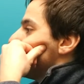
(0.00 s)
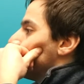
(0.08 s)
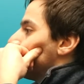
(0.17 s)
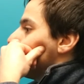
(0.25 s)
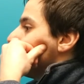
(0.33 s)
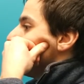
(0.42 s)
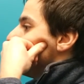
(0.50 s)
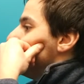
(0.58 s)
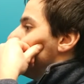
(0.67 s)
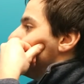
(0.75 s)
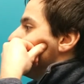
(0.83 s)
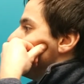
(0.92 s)
sure
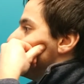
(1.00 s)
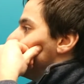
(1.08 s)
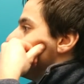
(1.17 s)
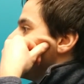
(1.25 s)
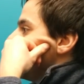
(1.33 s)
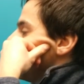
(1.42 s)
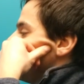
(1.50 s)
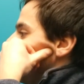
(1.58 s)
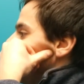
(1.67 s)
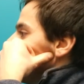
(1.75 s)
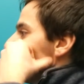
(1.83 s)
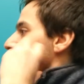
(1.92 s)
that you're
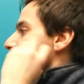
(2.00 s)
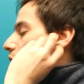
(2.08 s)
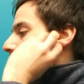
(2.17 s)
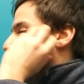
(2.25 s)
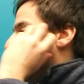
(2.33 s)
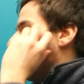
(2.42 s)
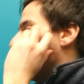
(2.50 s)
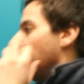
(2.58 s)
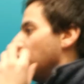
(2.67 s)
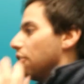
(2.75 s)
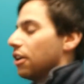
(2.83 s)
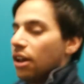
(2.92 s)
focusing on the whole
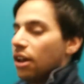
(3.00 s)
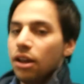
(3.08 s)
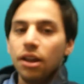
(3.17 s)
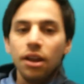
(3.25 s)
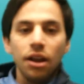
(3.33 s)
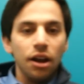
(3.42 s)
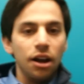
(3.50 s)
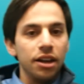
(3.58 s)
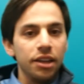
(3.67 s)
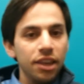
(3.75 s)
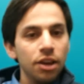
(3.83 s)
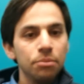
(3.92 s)
area. It
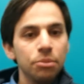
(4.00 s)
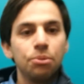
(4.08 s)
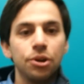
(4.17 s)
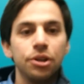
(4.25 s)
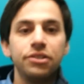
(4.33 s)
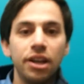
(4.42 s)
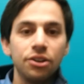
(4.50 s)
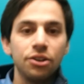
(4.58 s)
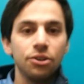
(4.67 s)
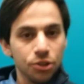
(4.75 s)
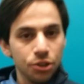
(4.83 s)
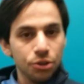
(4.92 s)
can be pretty tender,
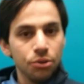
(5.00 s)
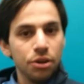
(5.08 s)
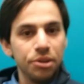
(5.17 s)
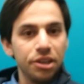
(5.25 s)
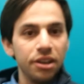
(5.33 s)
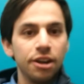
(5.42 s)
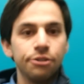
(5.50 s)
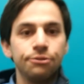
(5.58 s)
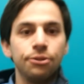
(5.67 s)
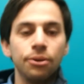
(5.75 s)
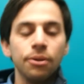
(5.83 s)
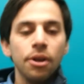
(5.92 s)
so you want to be
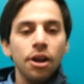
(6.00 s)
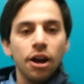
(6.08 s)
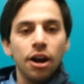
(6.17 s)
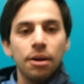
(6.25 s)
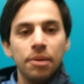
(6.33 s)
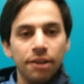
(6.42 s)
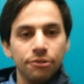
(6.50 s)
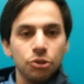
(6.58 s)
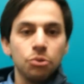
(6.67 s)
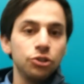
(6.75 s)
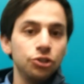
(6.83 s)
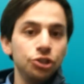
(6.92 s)
careful.
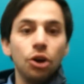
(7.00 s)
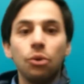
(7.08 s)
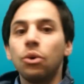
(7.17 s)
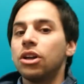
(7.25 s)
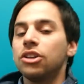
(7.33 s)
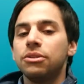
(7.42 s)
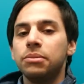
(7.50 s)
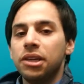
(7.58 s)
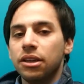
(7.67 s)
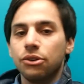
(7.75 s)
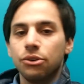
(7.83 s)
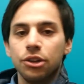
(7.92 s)
Afterwards, you don't want it to be
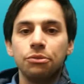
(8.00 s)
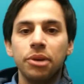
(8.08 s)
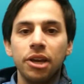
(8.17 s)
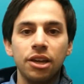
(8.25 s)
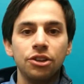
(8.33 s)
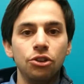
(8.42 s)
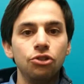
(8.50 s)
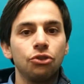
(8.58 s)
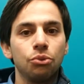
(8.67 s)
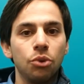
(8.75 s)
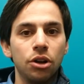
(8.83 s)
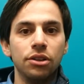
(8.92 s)
increased pain. You just
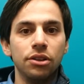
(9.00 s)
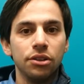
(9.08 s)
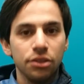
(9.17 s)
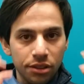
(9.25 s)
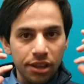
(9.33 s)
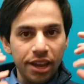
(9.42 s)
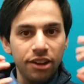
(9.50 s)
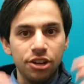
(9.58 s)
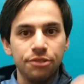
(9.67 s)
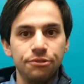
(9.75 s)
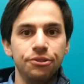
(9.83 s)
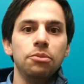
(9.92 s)
want the area to
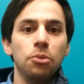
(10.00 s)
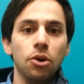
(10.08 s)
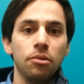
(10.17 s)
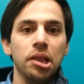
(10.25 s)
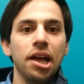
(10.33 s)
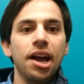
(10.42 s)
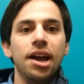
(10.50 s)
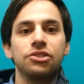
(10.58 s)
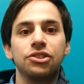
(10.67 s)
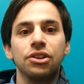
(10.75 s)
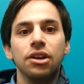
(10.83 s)
feel more relaxed.